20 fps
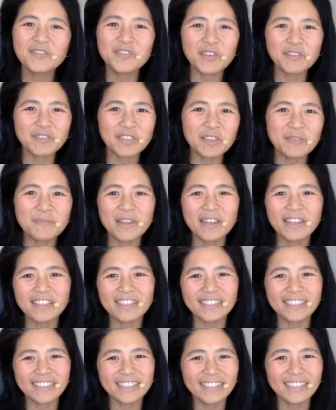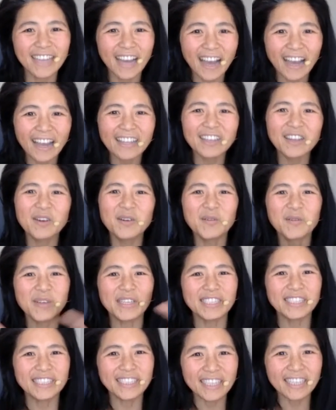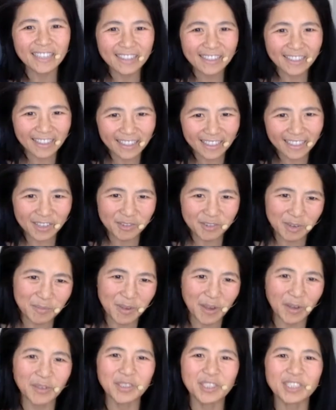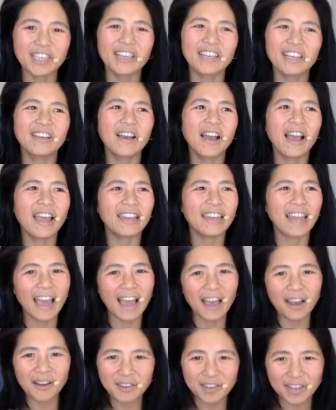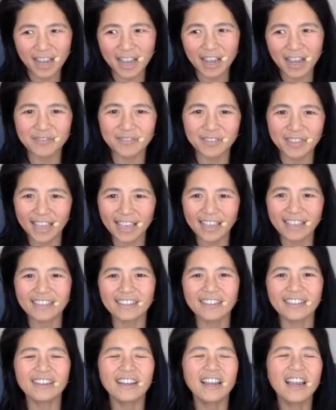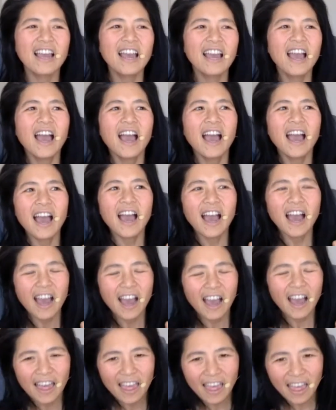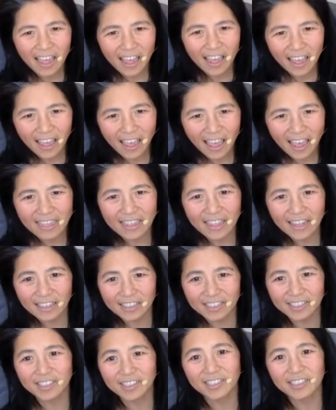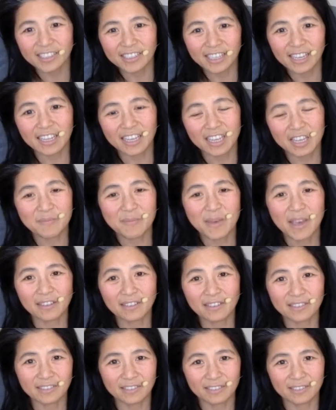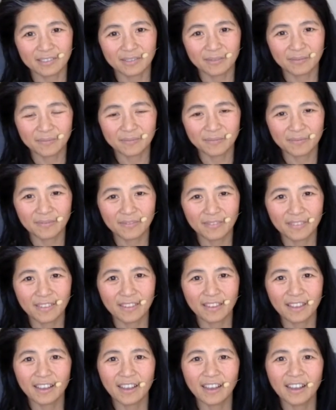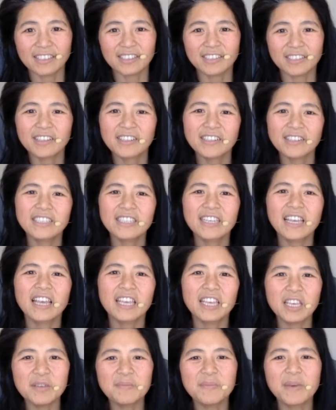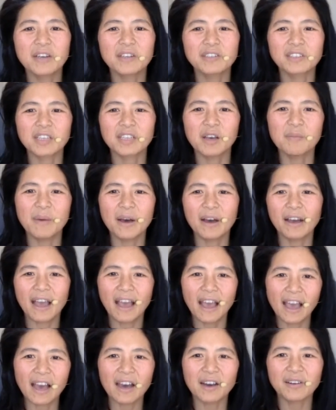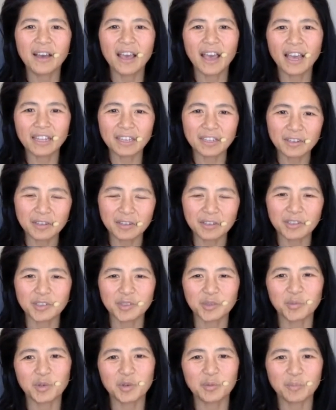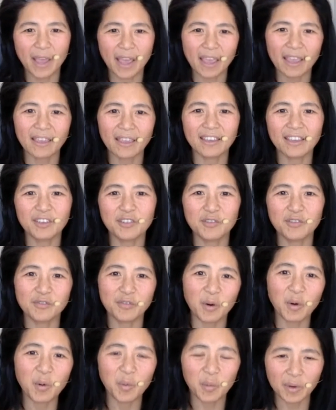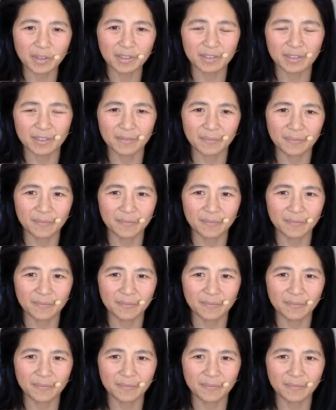15 minutes done. We did the group coaching an hour and a half later. And then I started to get emails. I started to get emails about how editors were paying it forward.